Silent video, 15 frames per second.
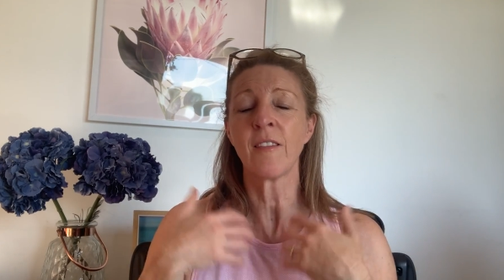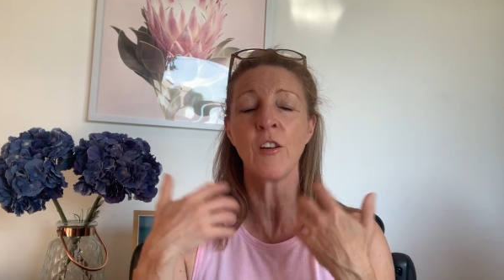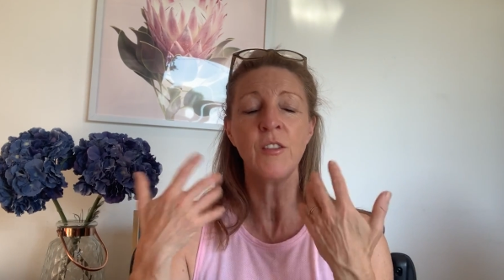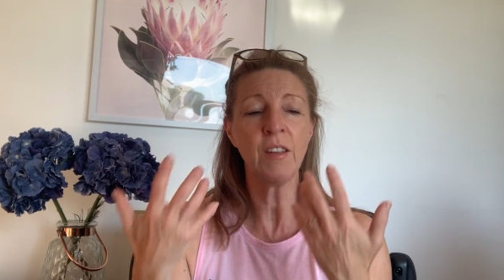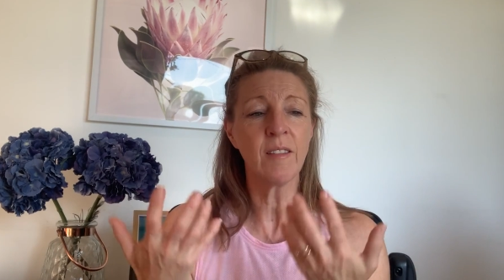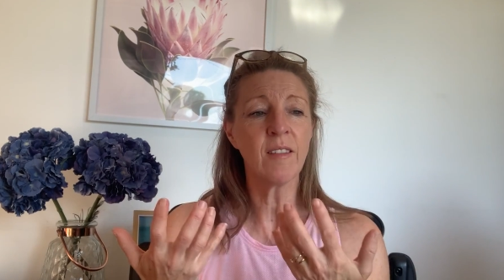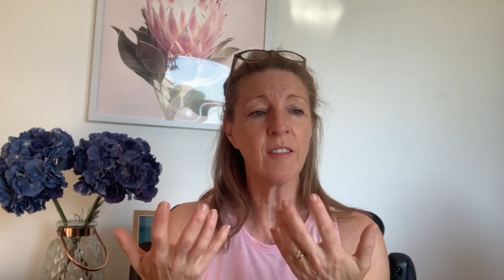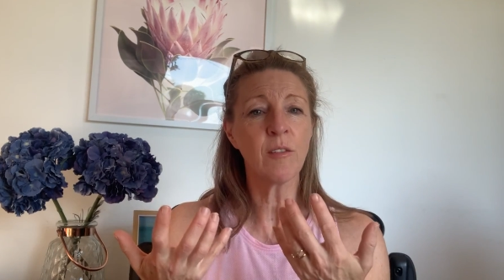So
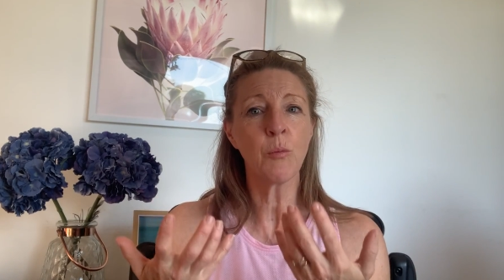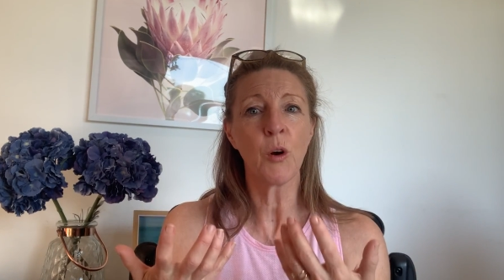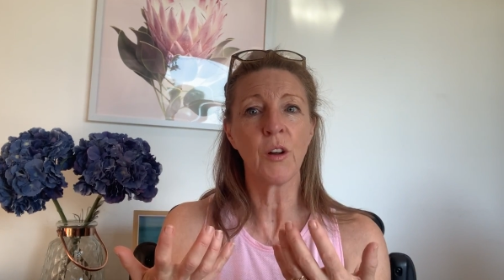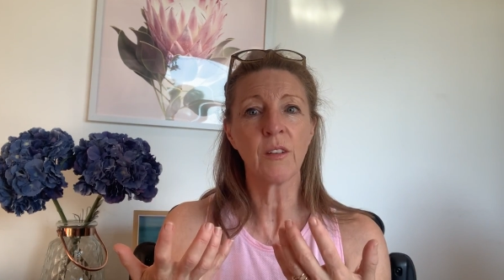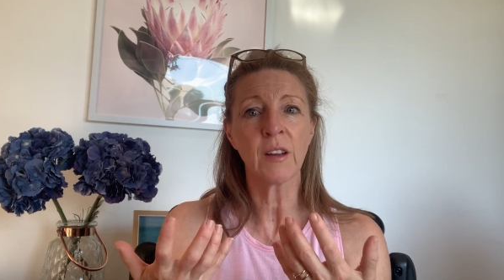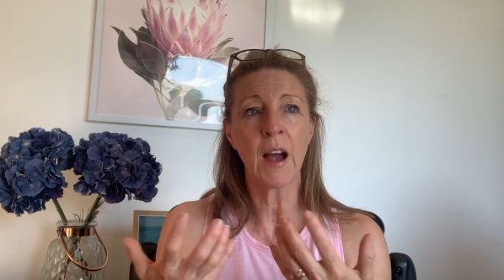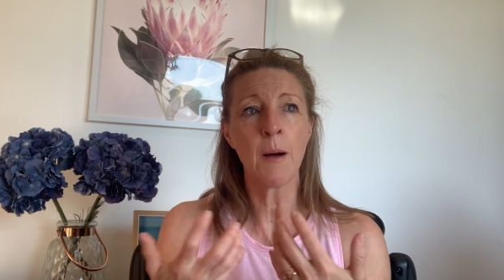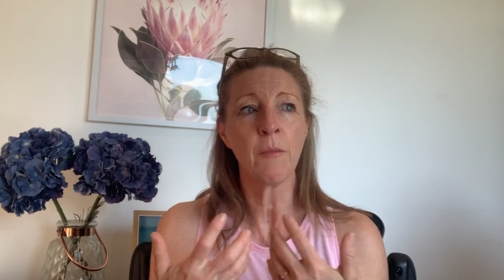this is
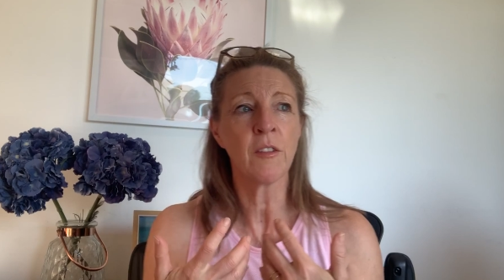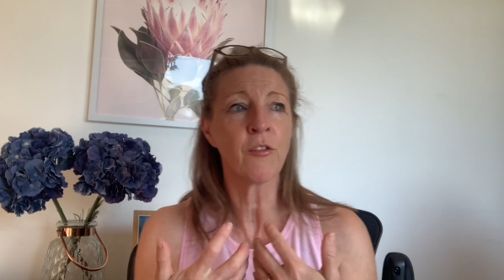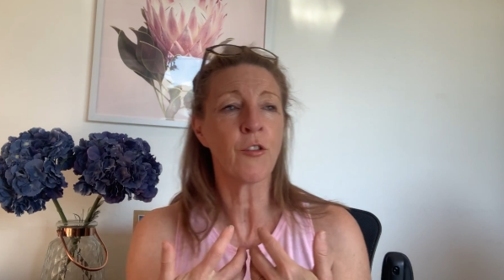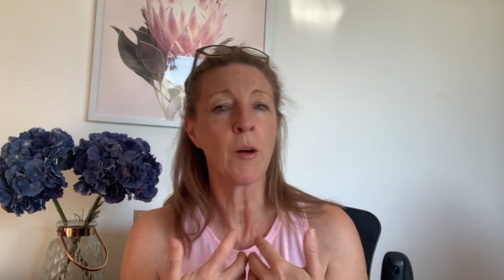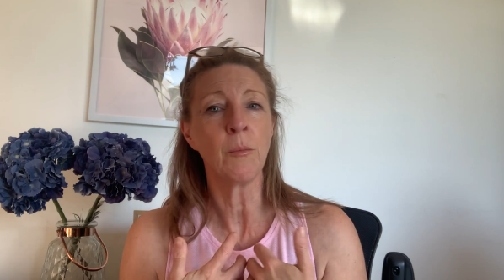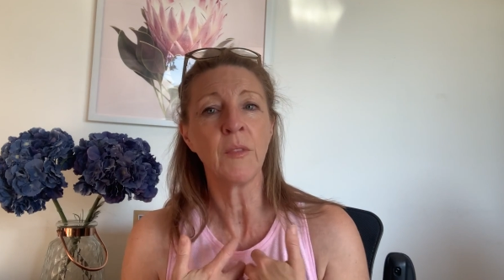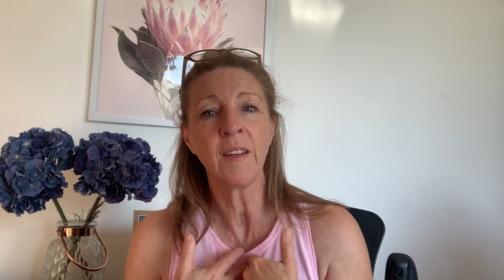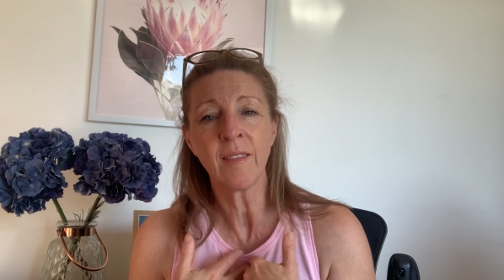what comes
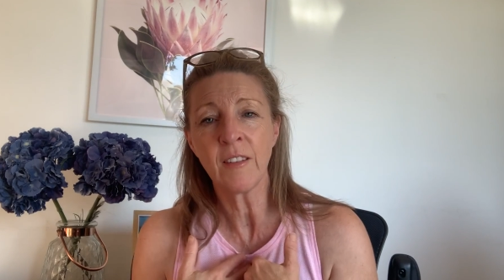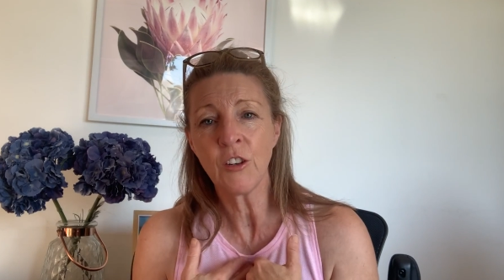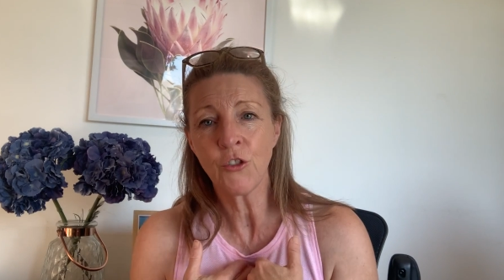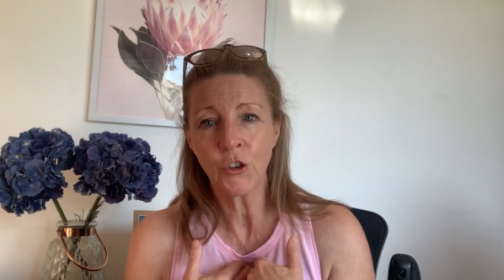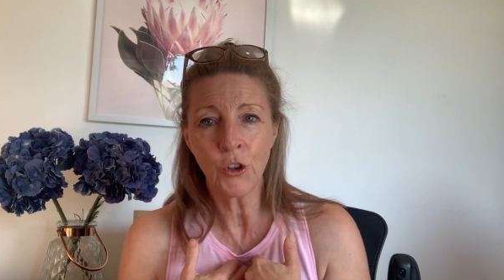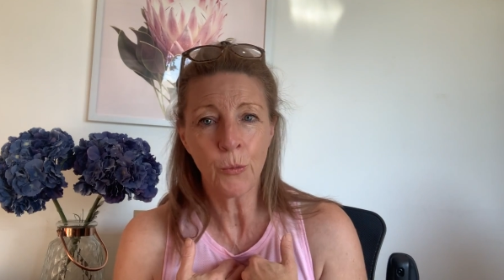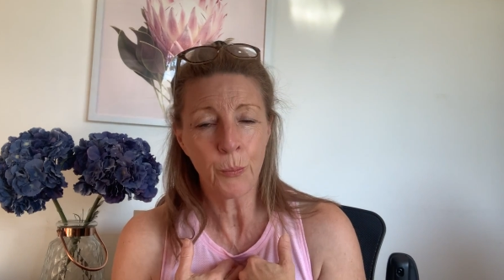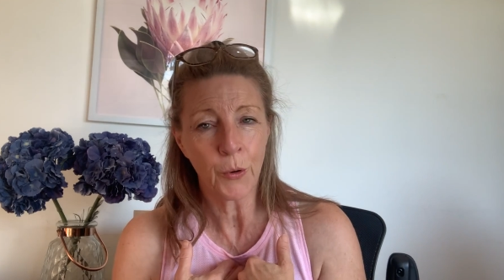from listening
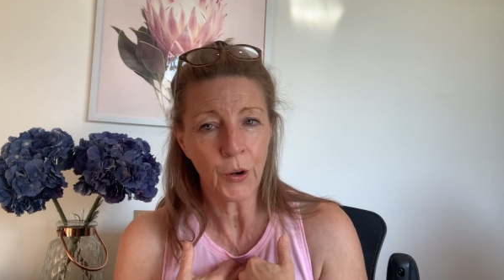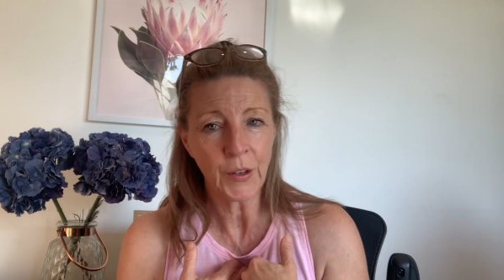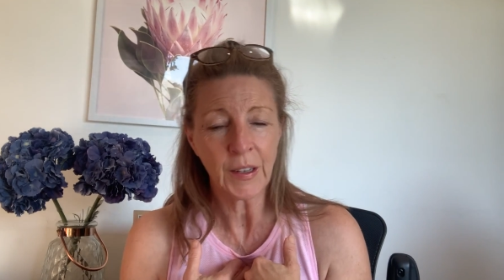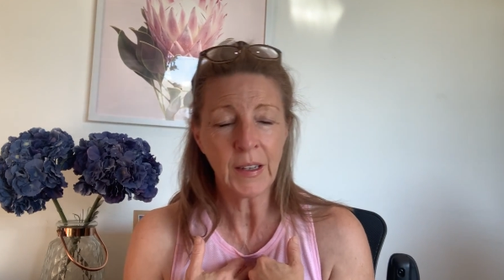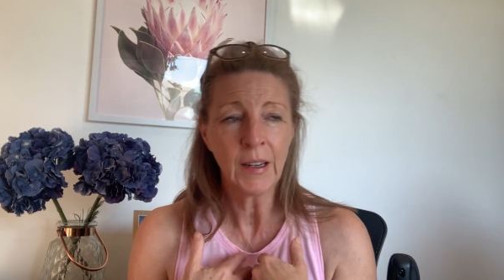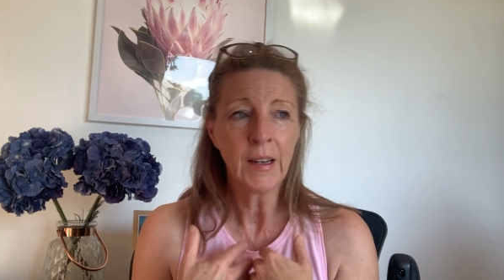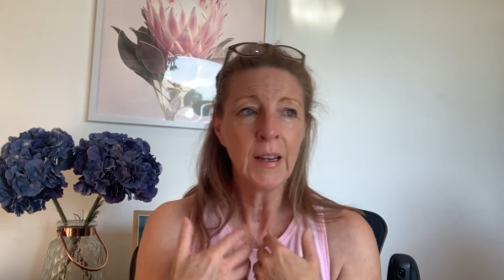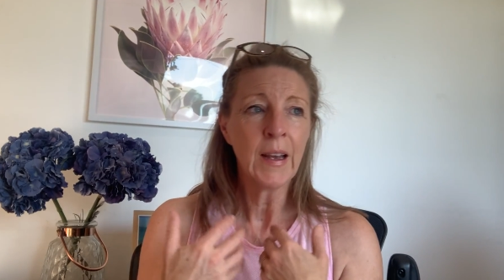to your
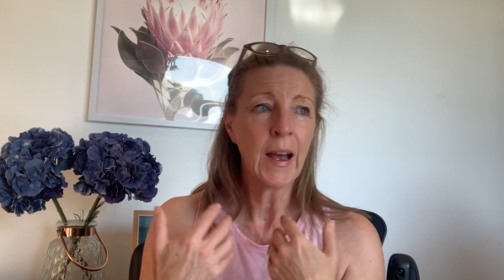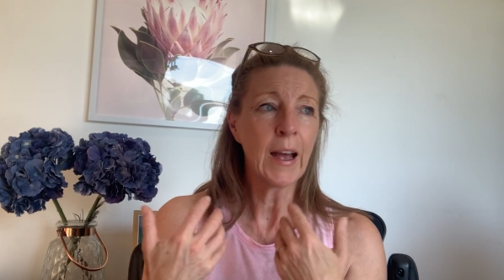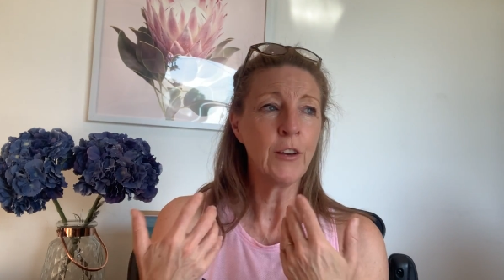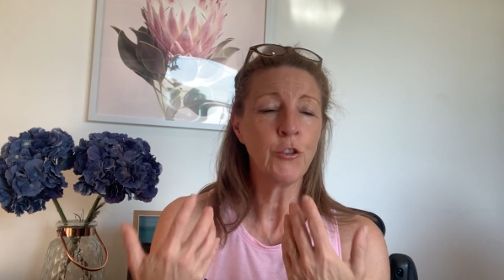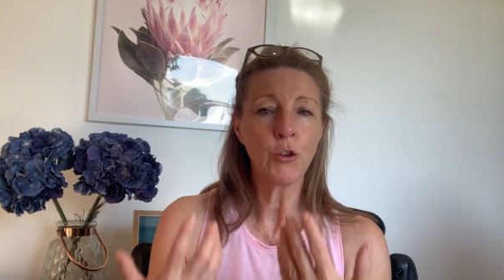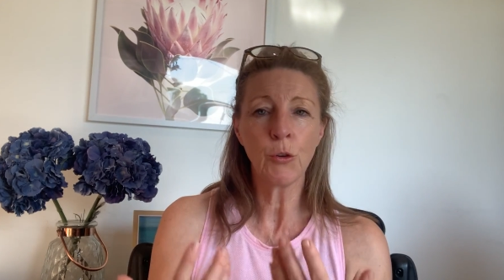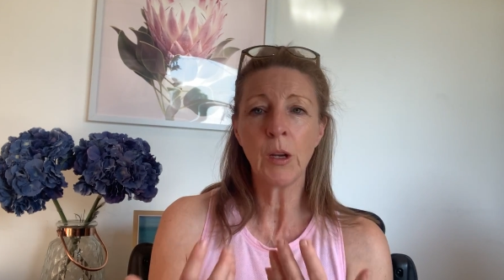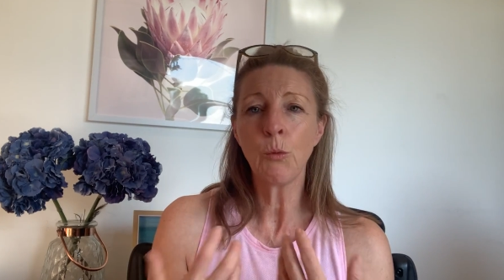body
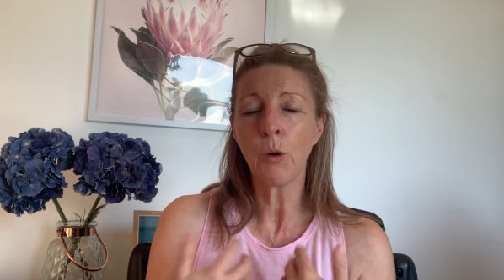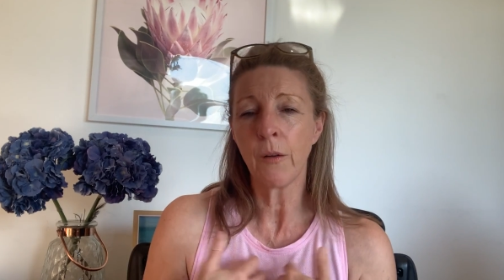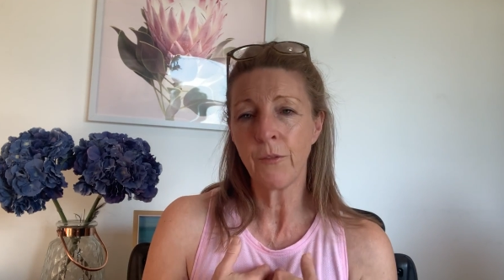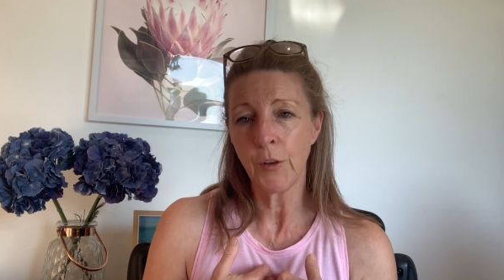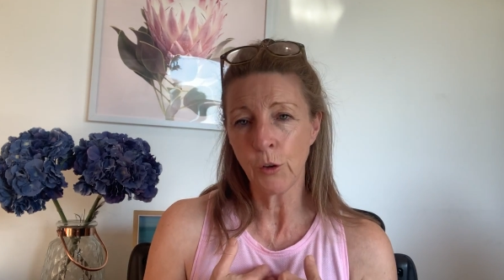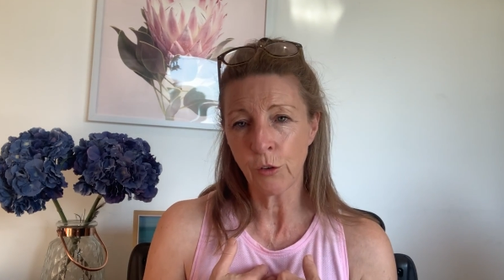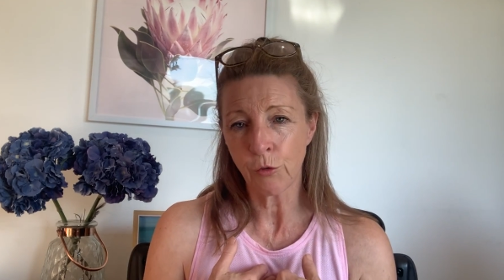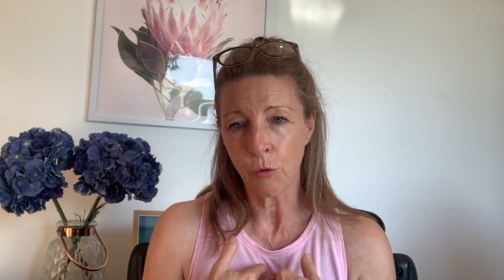and doing what
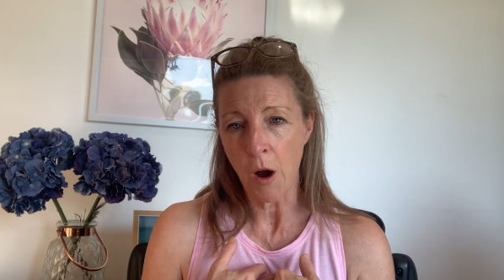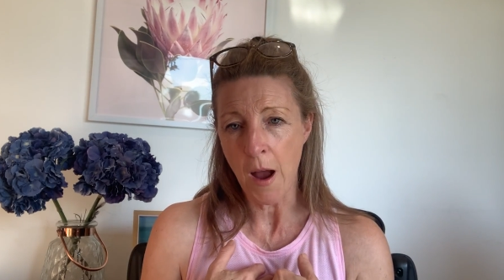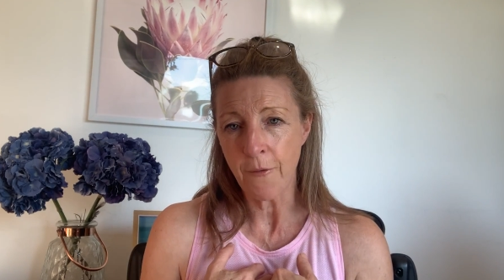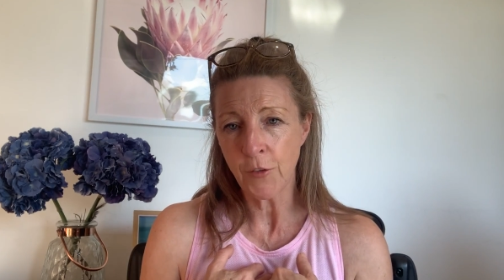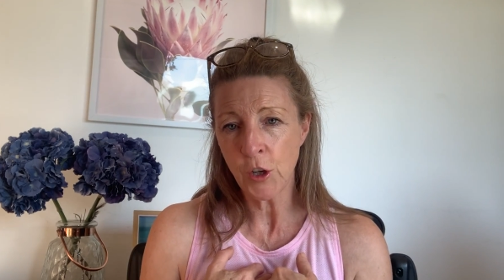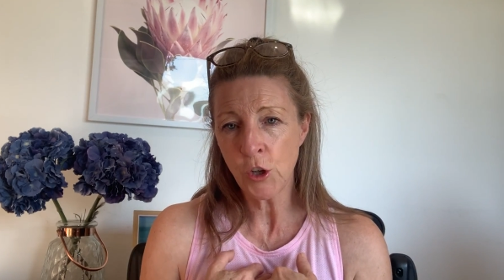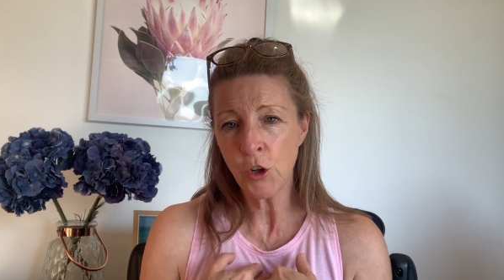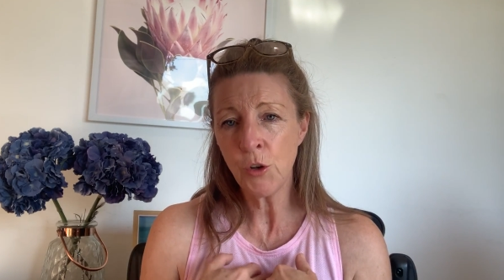feels right
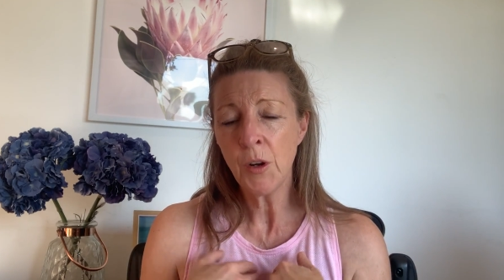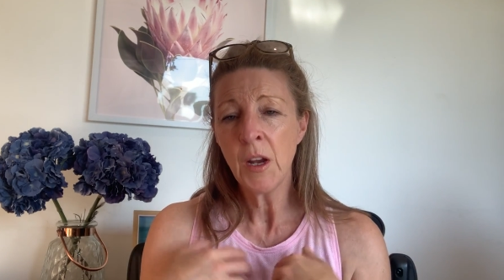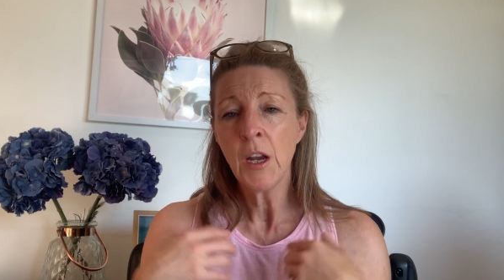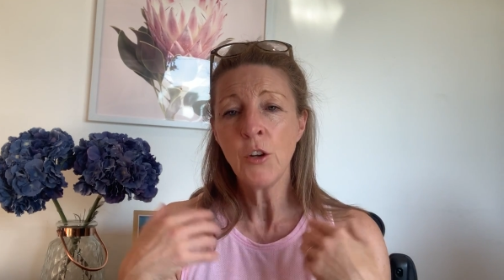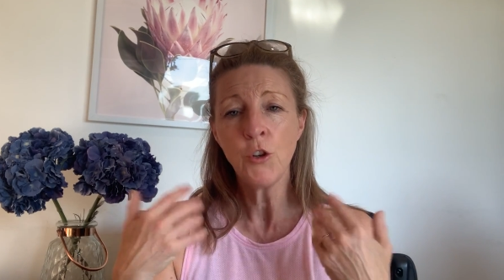for you.